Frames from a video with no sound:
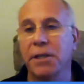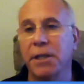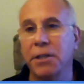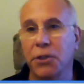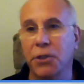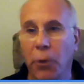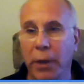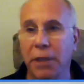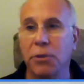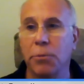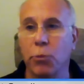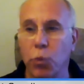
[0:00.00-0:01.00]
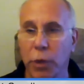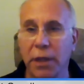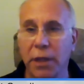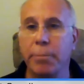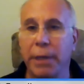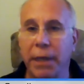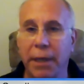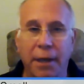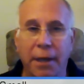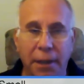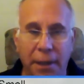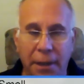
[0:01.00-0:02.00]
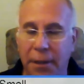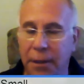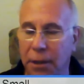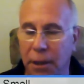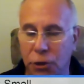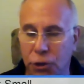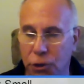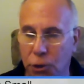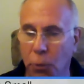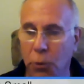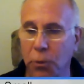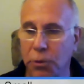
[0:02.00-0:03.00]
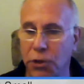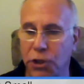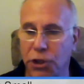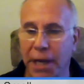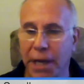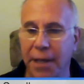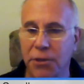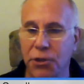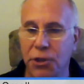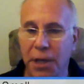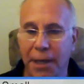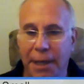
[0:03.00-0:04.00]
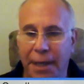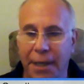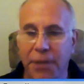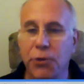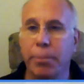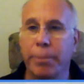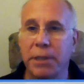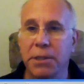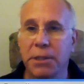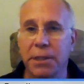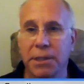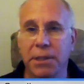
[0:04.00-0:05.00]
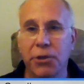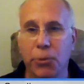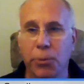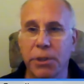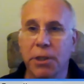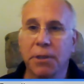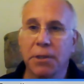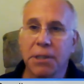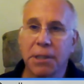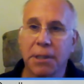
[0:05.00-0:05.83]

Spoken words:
It's going to really be a total change in your business and your results.